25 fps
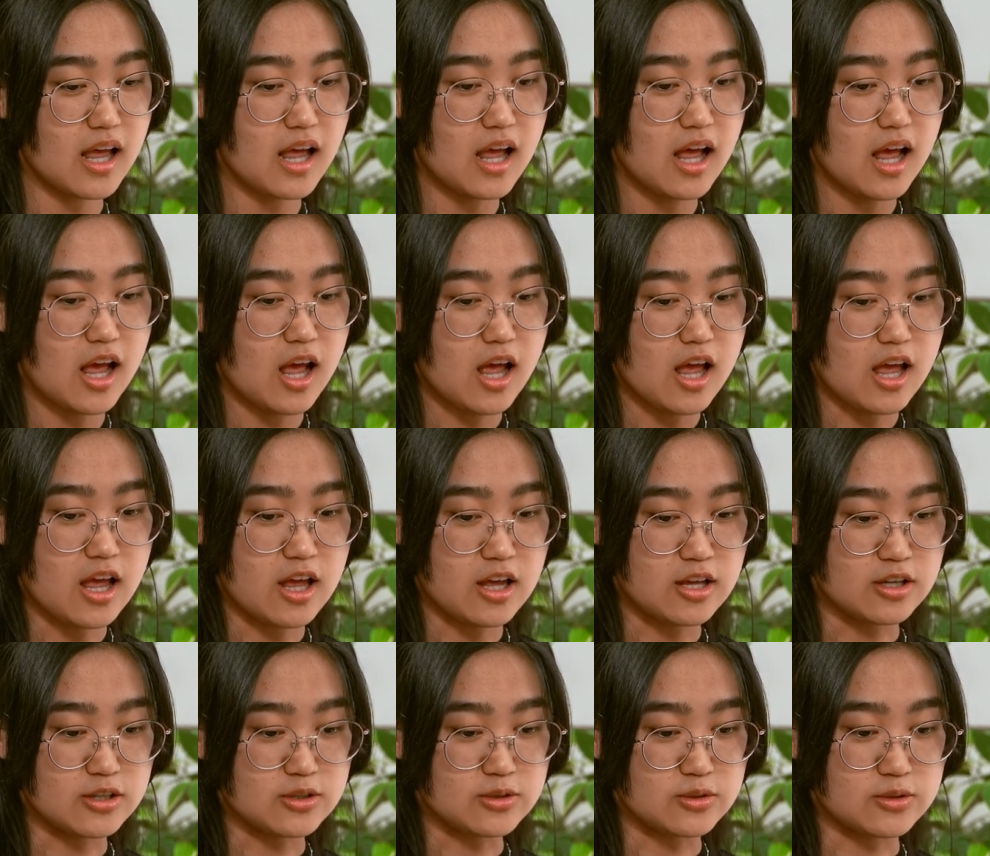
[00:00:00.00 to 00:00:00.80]

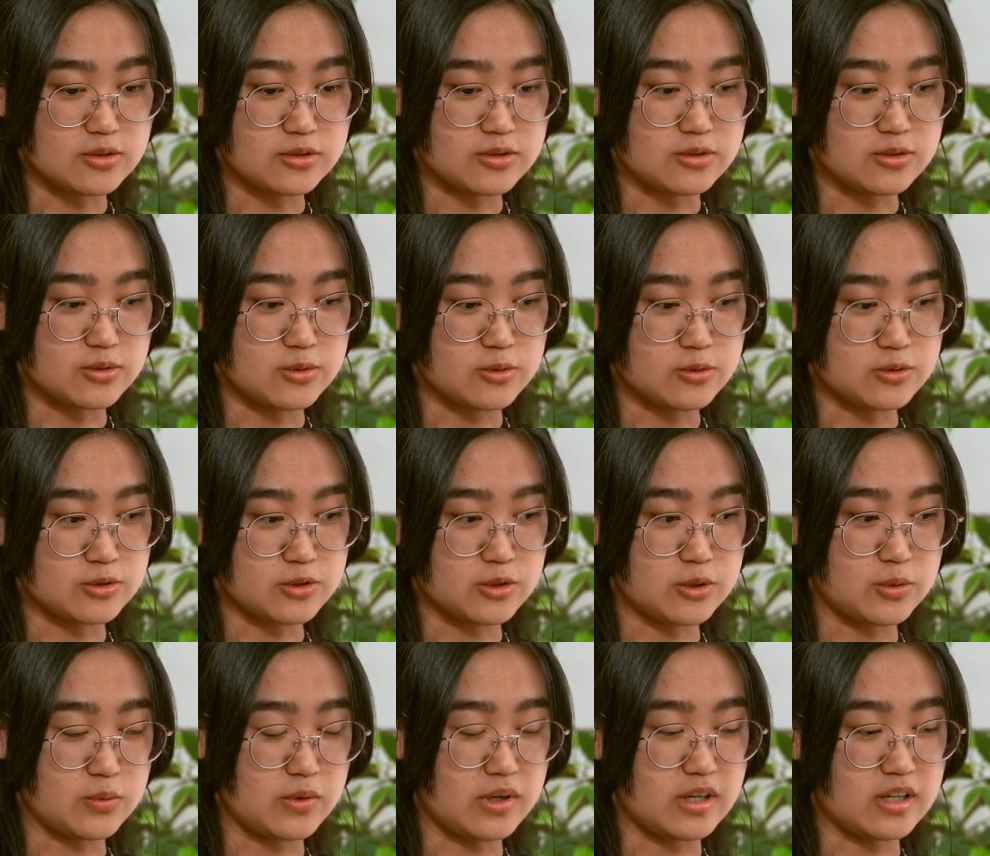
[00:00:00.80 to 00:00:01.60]
And
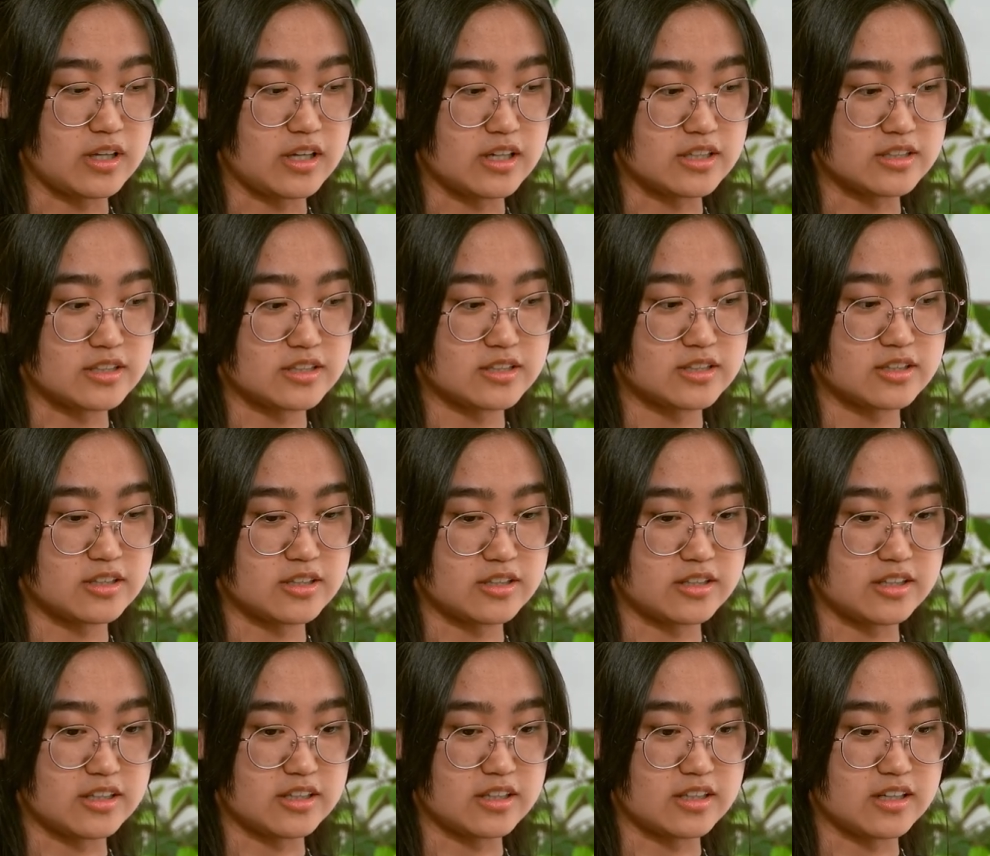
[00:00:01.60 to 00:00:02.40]
also while I
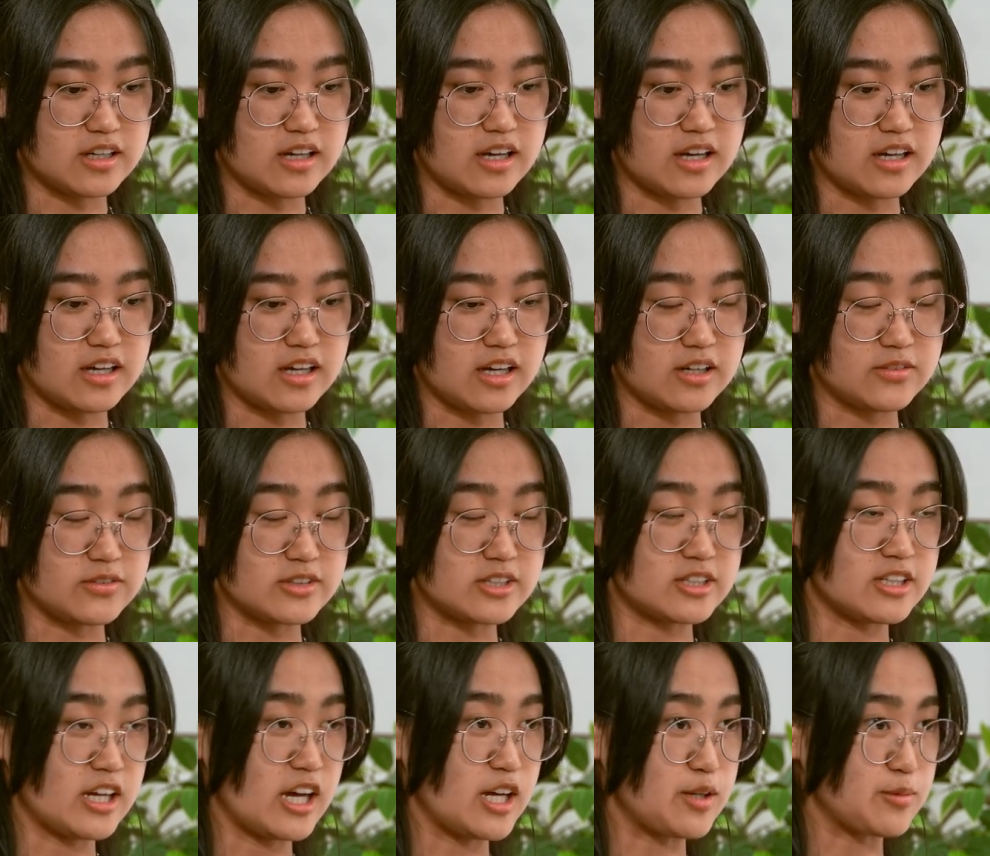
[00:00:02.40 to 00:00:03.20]
study, I have a
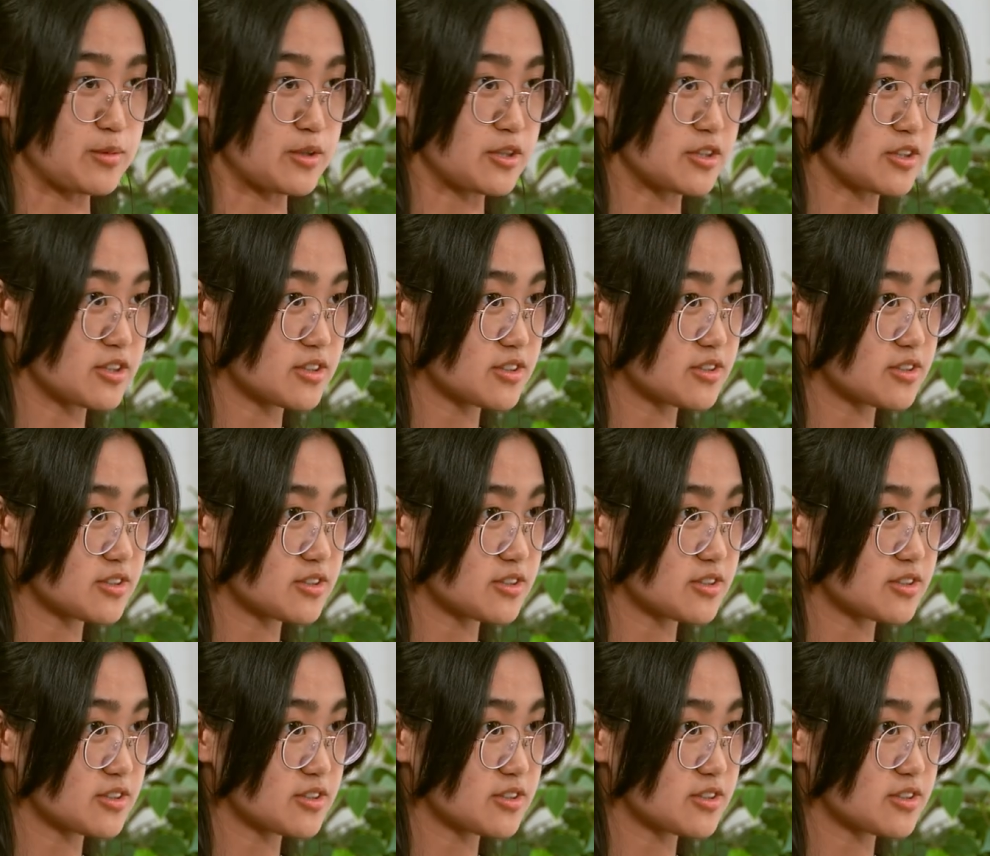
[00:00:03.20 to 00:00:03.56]
timer.